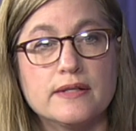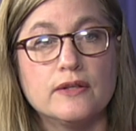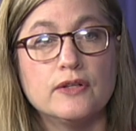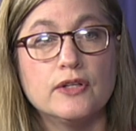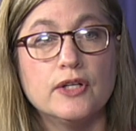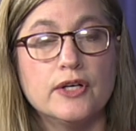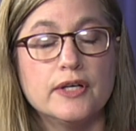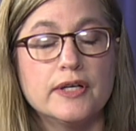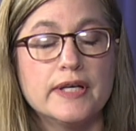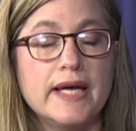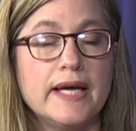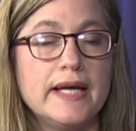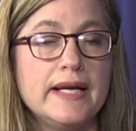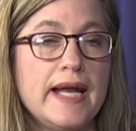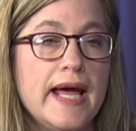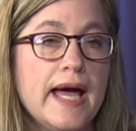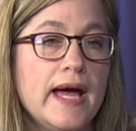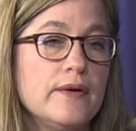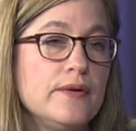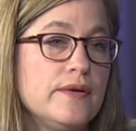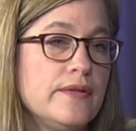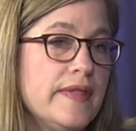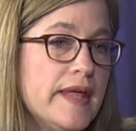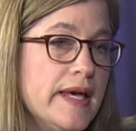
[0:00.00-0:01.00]
look, and
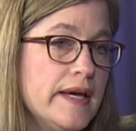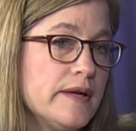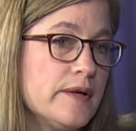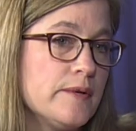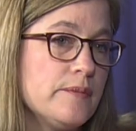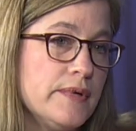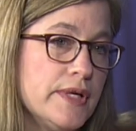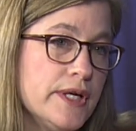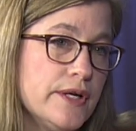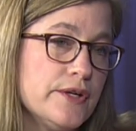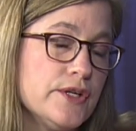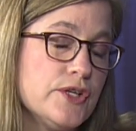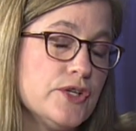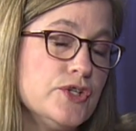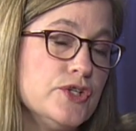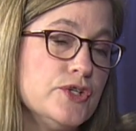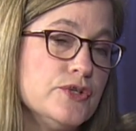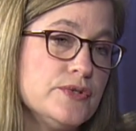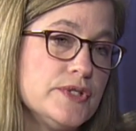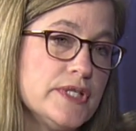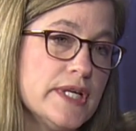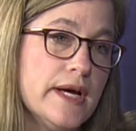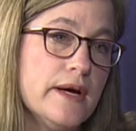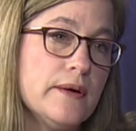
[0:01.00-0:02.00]
how do they compare to
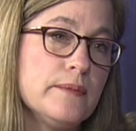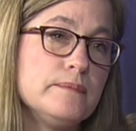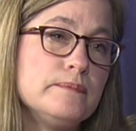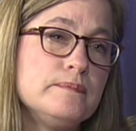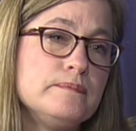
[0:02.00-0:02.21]
Newtown?